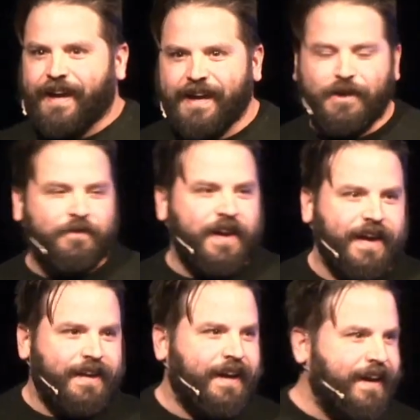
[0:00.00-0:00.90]
Like you've
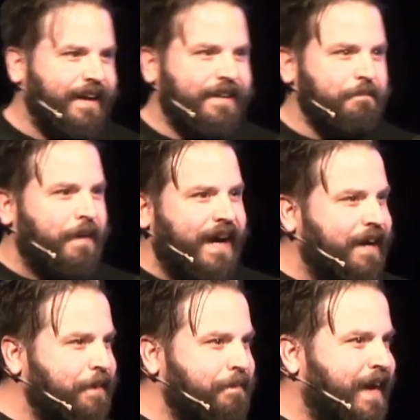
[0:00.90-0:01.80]
got a uh,
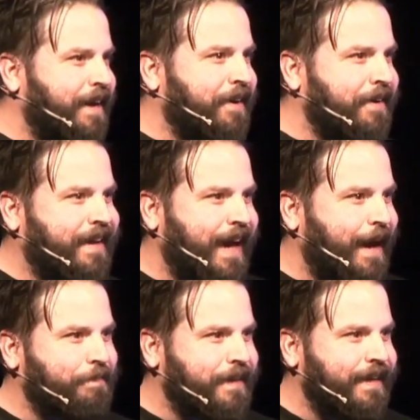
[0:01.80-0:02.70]
mild mannered
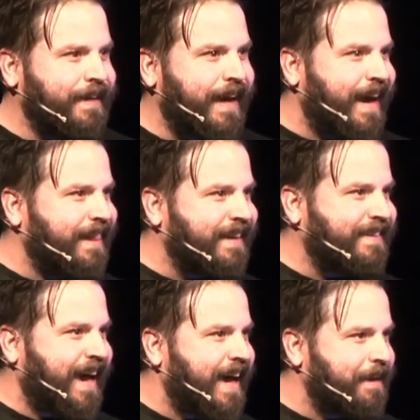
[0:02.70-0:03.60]
Captain
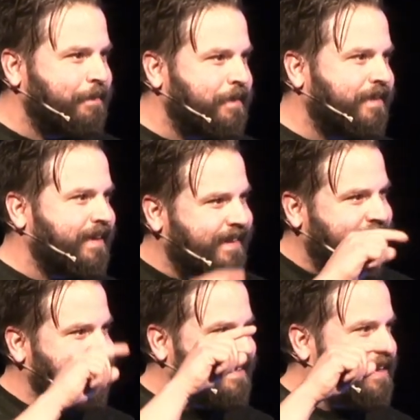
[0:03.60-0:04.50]
Alex Atoms, that's
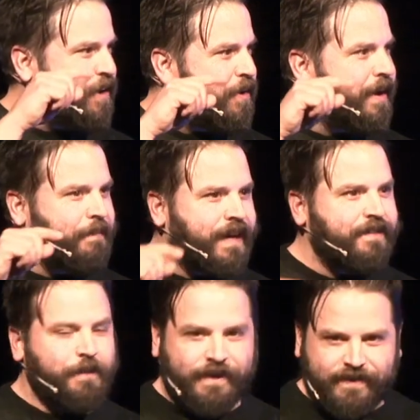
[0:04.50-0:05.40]
A T O M
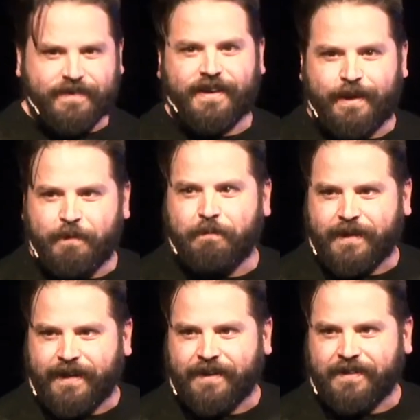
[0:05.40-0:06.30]
S because it's a comic
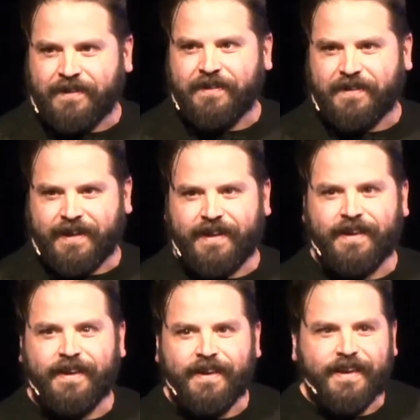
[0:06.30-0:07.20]
book character,
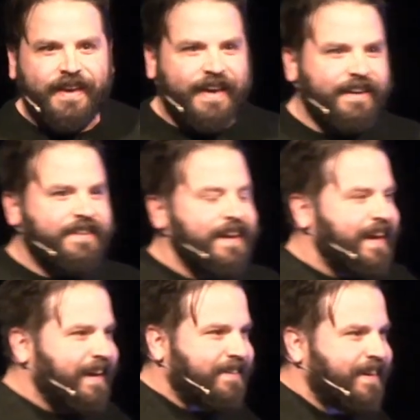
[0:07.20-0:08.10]
okay? He's,
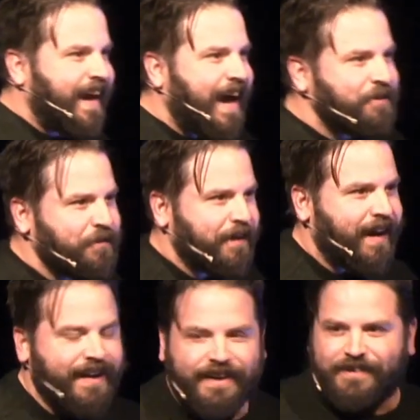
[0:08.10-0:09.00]
he's an
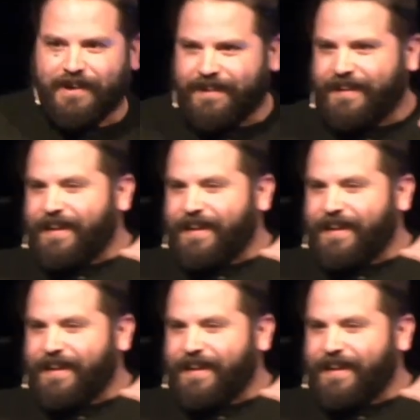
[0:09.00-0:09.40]
astronaut and he's on,